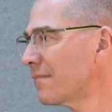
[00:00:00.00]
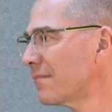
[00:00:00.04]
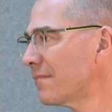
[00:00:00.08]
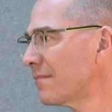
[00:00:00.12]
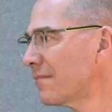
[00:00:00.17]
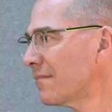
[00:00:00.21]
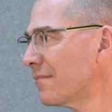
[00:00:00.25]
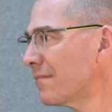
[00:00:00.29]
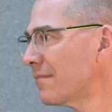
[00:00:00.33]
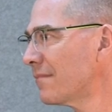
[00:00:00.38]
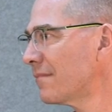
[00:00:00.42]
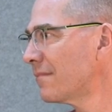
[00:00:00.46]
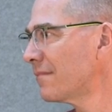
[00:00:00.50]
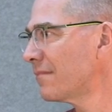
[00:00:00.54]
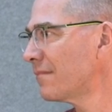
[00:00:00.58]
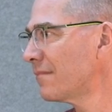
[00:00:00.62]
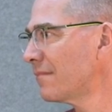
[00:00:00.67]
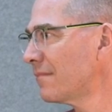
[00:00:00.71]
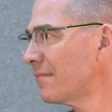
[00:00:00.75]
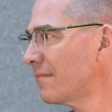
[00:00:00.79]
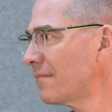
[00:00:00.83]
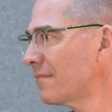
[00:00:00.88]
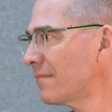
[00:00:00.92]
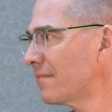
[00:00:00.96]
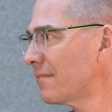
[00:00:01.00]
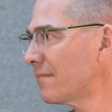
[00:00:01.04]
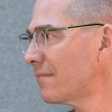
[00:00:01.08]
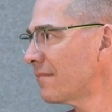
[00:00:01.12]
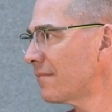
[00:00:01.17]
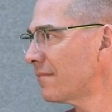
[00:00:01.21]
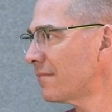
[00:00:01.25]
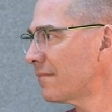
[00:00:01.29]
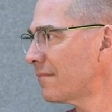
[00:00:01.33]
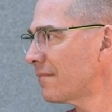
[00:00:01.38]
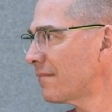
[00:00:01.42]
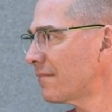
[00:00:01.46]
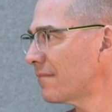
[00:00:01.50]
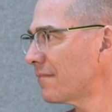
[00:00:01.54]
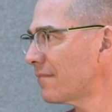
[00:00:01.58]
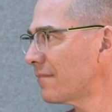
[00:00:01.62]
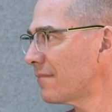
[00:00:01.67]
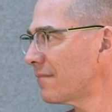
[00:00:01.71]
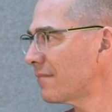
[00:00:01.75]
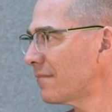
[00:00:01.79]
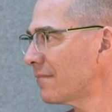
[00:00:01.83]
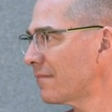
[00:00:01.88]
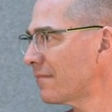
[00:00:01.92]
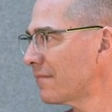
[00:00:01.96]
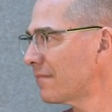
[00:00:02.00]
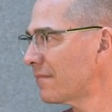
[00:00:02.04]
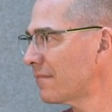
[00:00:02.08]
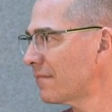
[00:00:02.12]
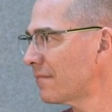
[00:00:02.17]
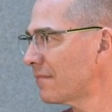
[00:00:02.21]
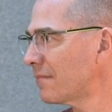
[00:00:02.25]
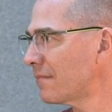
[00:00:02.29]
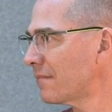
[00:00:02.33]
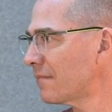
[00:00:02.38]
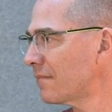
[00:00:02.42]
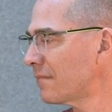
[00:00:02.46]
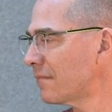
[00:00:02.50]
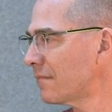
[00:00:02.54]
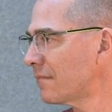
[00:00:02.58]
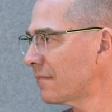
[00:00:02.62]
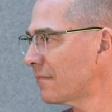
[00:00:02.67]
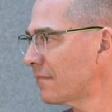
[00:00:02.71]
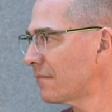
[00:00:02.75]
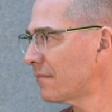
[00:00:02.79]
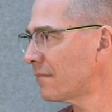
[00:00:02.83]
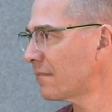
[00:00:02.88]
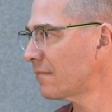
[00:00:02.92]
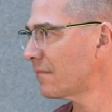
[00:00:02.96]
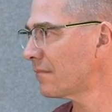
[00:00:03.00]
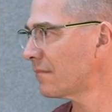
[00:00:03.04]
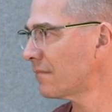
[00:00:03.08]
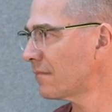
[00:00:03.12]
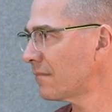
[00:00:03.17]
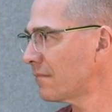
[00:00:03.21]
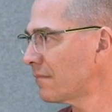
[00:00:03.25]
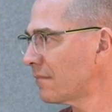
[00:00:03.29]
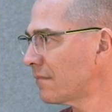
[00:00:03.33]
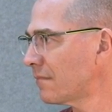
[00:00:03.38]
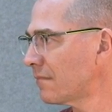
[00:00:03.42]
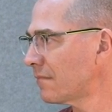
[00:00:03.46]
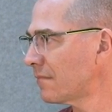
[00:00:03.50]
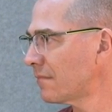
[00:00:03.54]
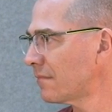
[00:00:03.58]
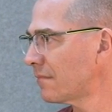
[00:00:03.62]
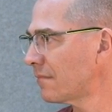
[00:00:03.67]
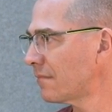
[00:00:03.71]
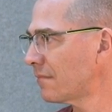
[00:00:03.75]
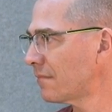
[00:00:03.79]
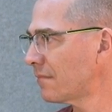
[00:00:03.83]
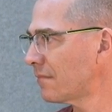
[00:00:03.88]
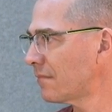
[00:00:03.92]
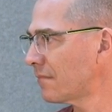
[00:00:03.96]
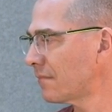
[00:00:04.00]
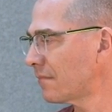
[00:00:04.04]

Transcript: The person shown says nothing.